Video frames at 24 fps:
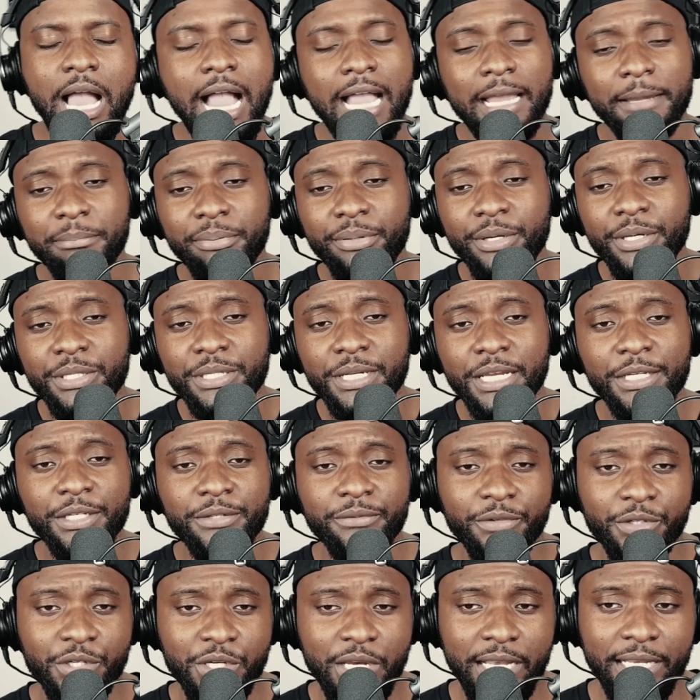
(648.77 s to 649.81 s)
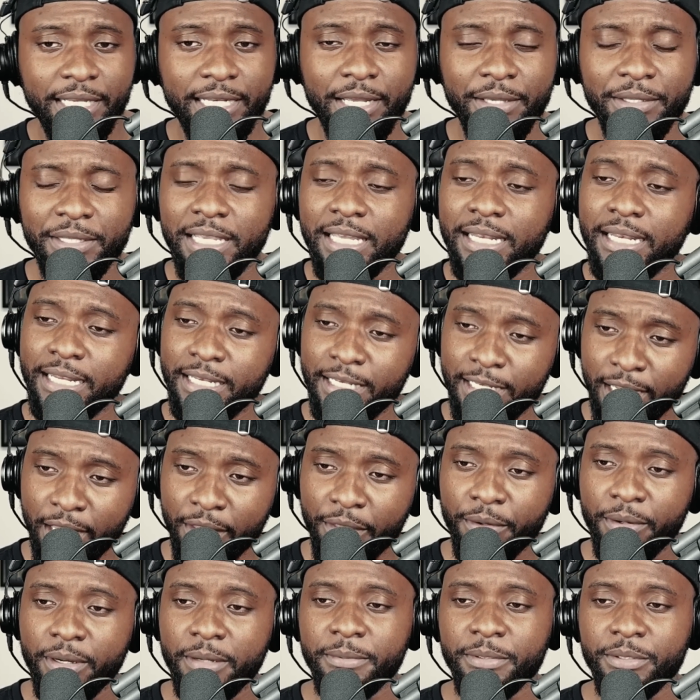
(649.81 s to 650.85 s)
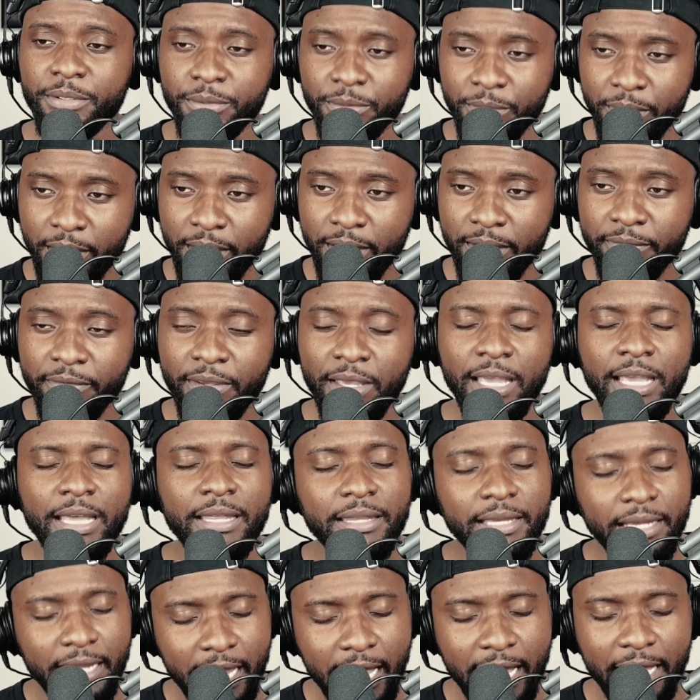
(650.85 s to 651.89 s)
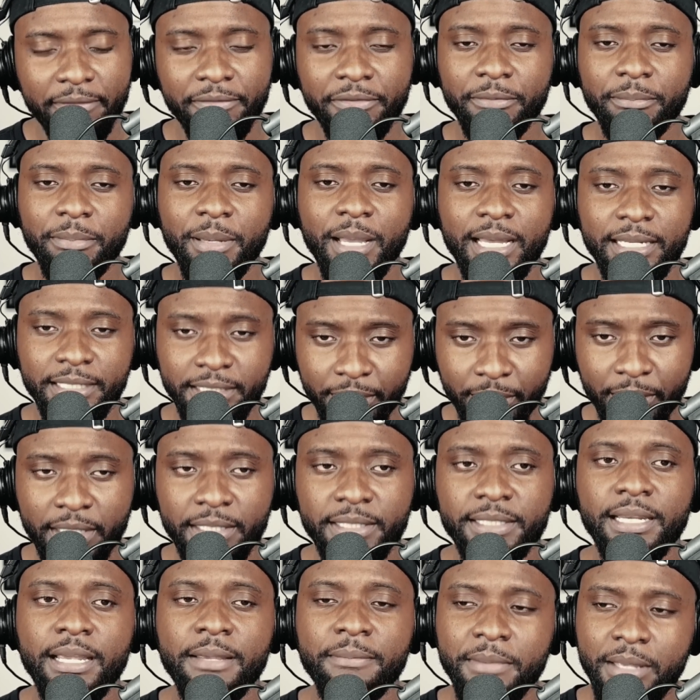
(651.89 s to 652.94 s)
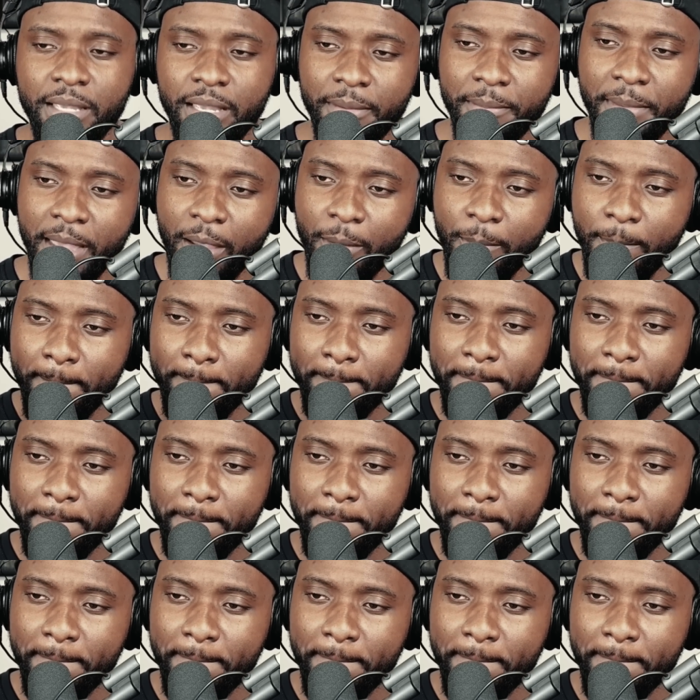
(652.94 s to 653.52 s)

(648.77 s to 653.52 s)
I appreciate you for checking out yet another episode of The Coffee Pod. Till next time, I'm out.